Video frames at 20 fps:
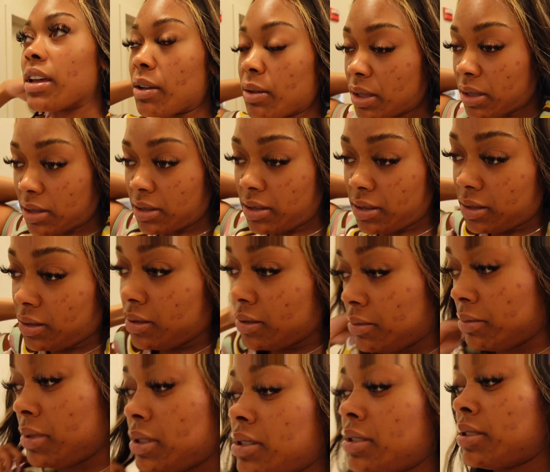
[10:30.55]
I
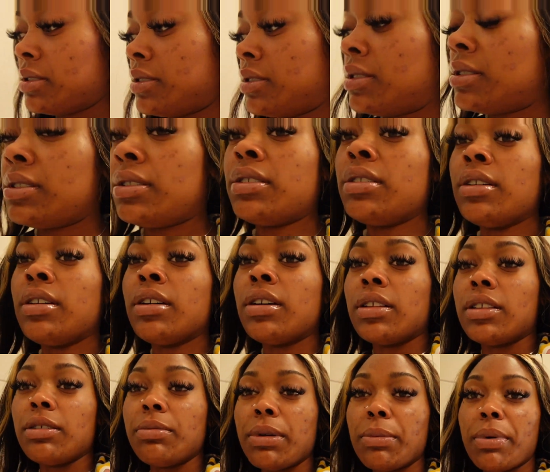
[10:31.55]
am a
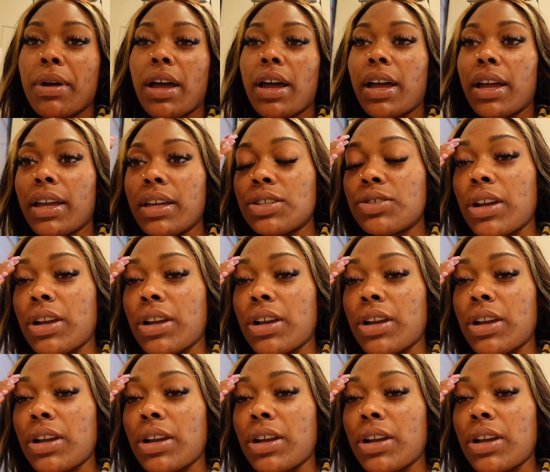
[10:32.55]
little bit behind.